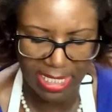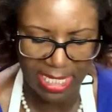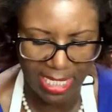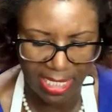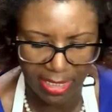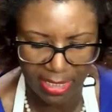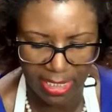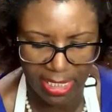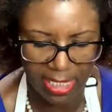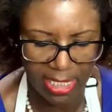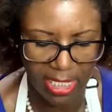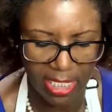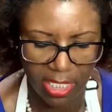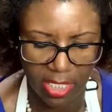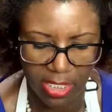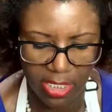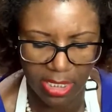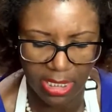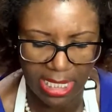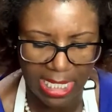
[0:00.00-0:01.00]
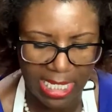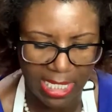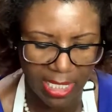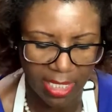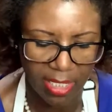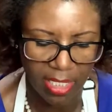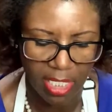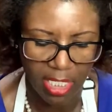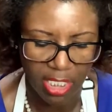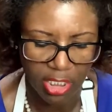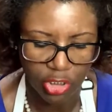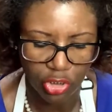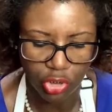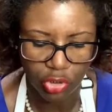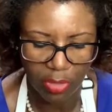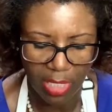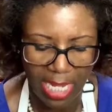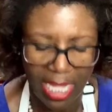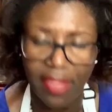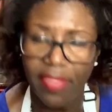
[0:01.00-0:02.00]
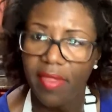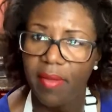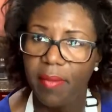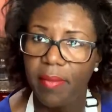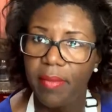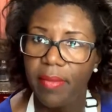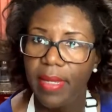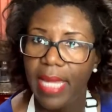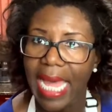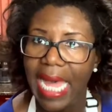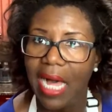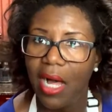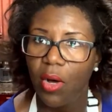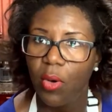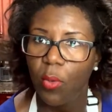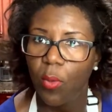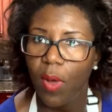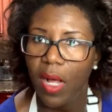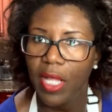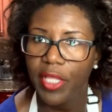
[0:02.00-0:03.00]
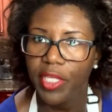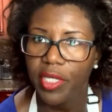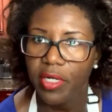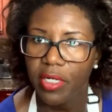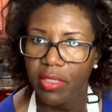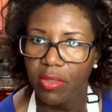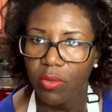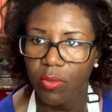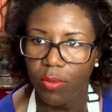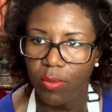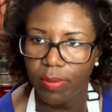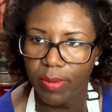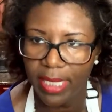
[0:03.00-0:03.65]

towel in here to kind of dry them out while you're